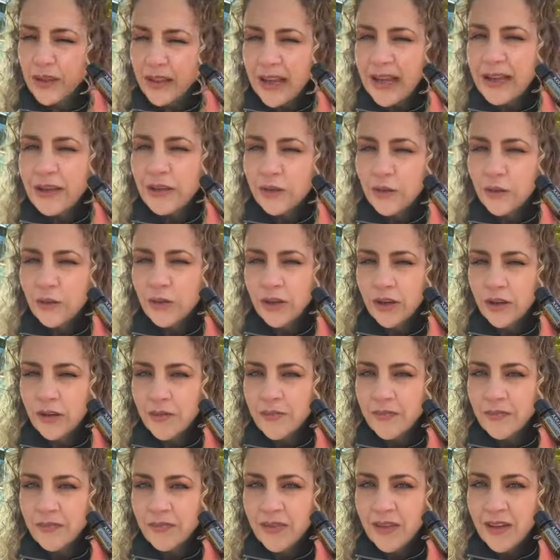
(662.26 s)
blend oil.
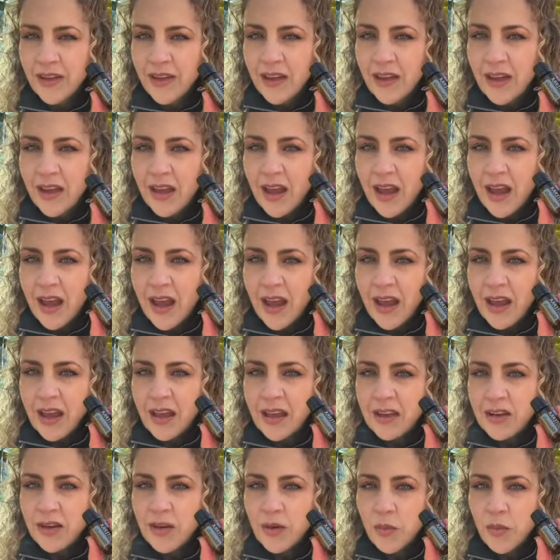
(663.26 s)

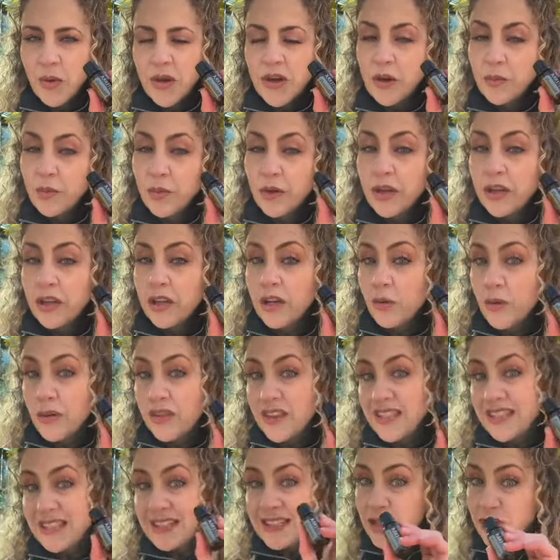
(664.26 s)
And when you're putting it with
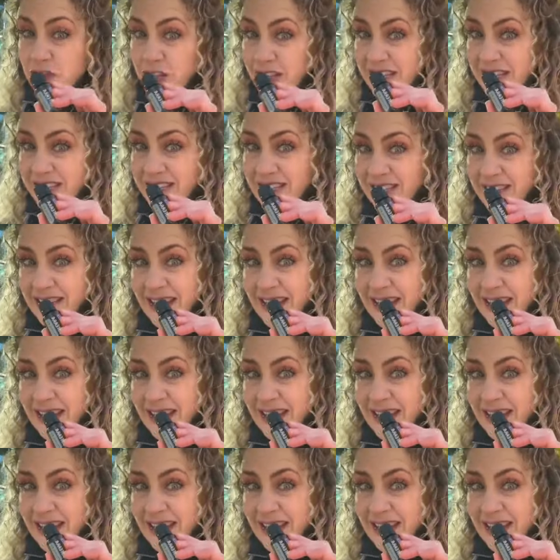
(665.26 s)
a citrus,